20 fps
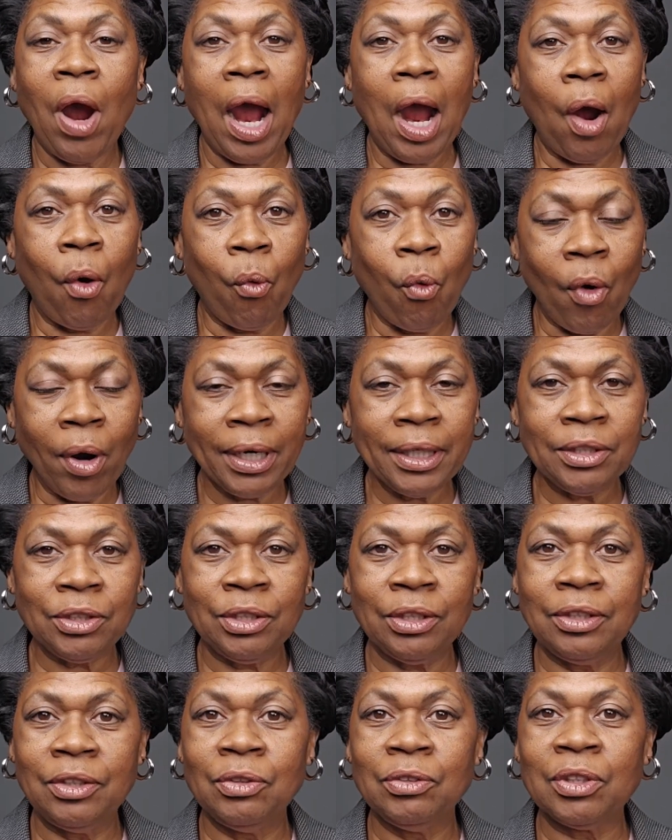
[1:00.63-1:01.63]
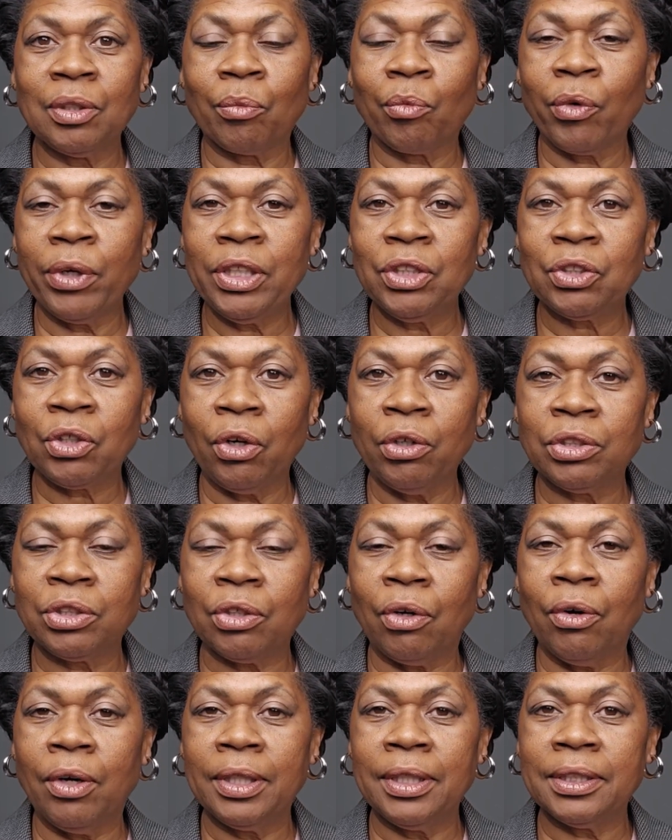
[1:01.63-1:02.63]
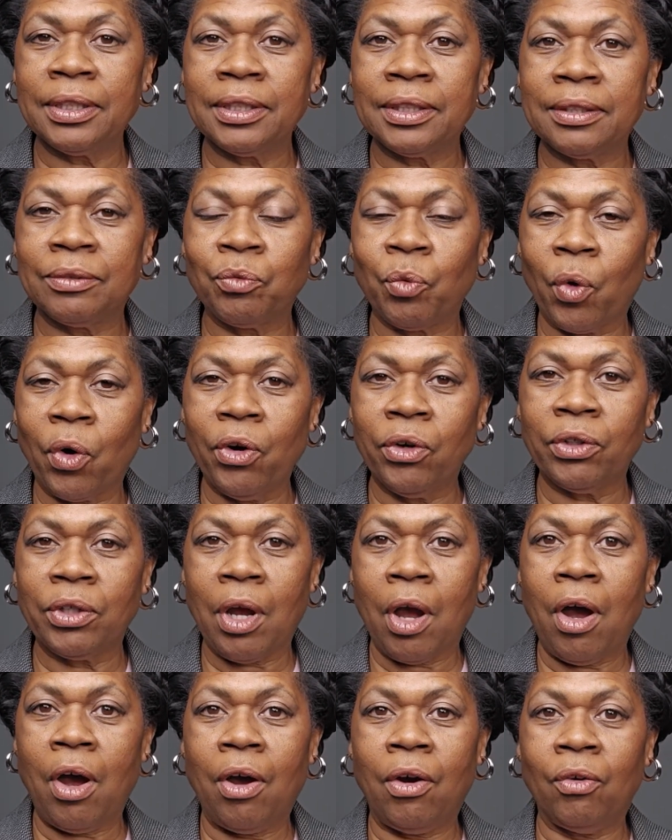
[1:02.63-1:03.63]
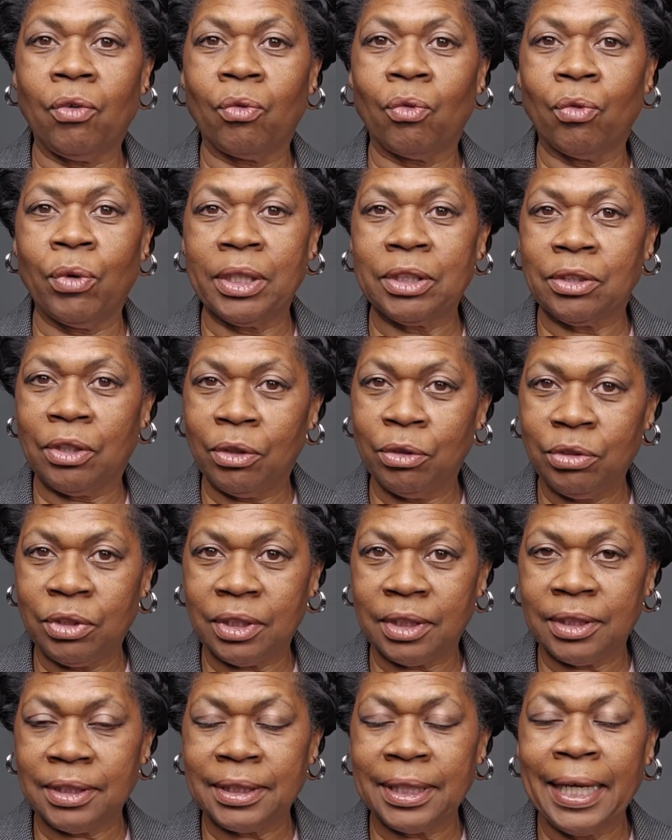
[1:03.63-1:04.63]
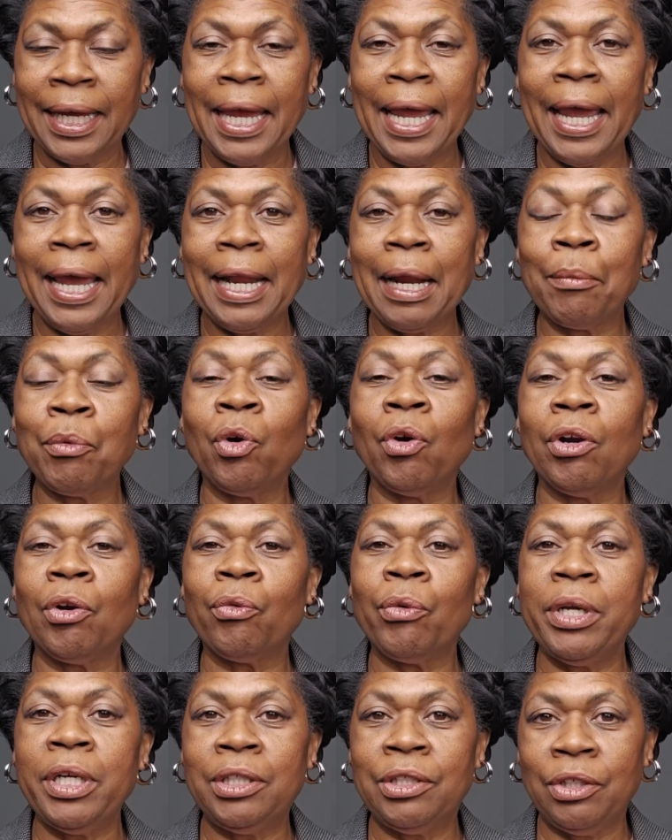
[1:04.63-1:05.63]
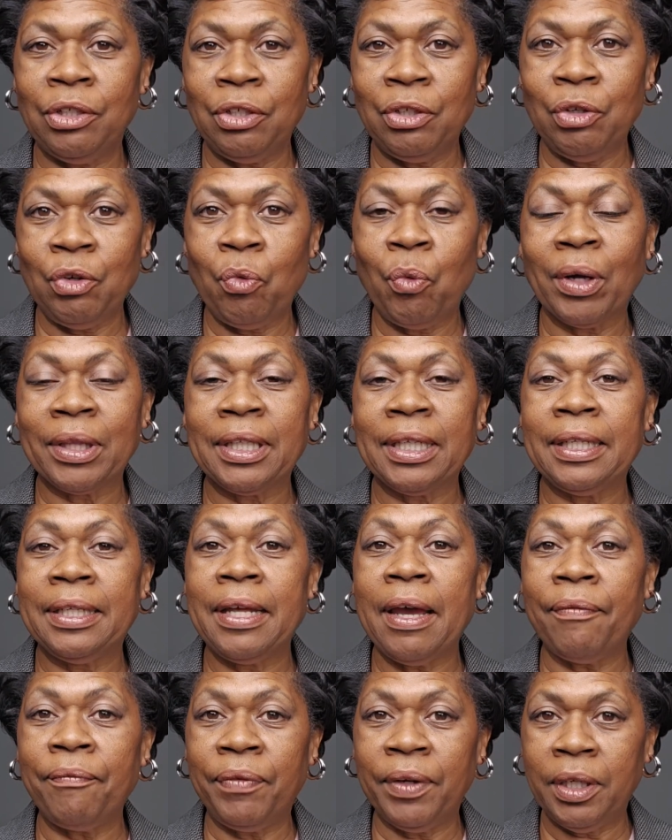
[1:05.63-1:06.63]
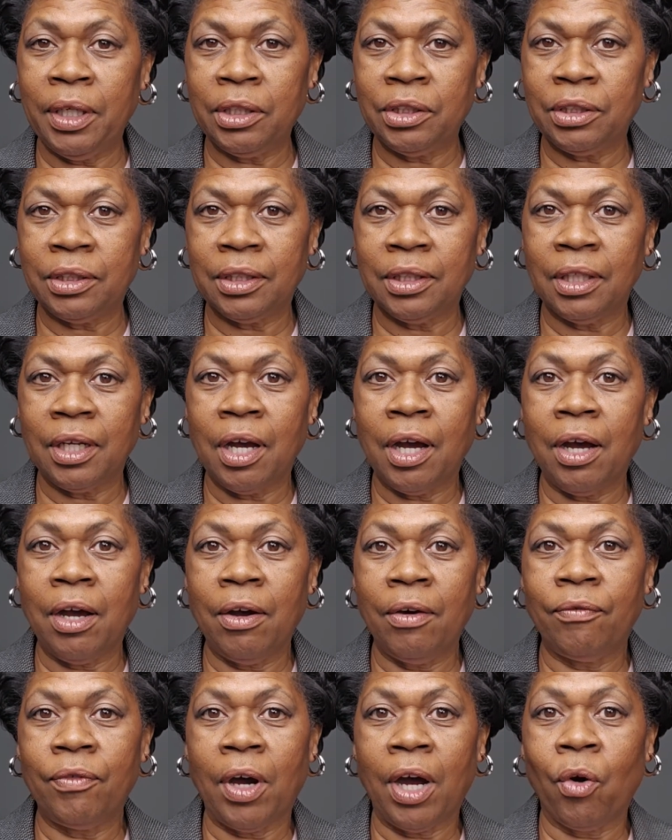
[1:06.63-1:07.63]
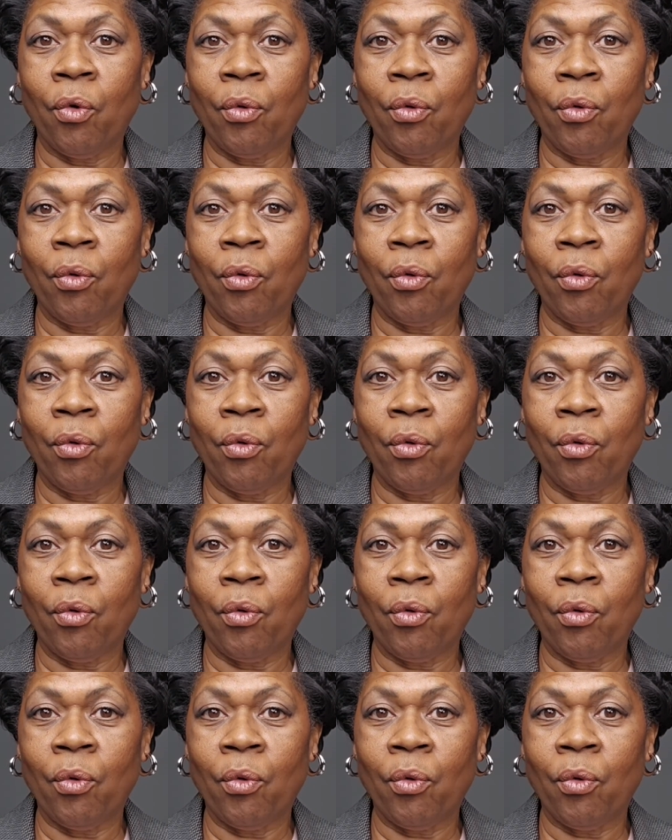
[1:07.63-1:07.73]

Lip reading: I wanted to do some research on this word called resolutions. And I'm going to read to you what the definition of a